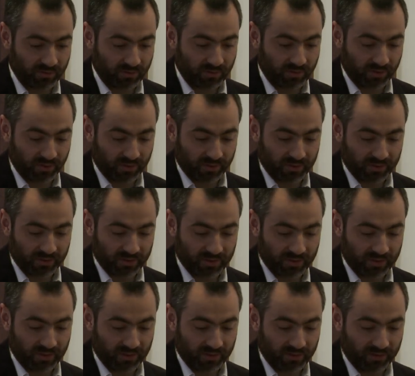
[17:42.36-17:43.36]

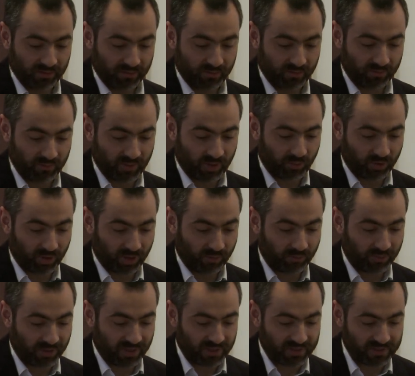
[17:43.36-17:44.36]
the memorial
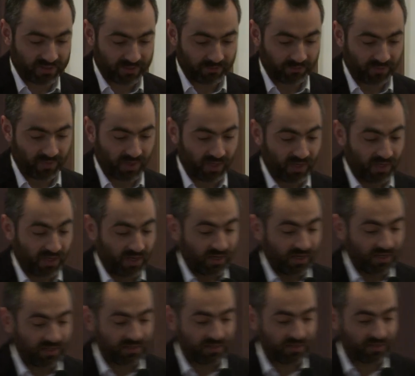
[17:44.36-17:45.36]
place.
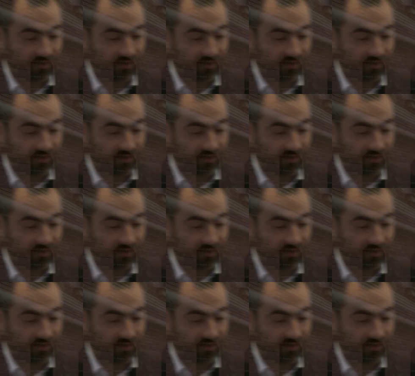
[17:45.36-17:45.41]
It's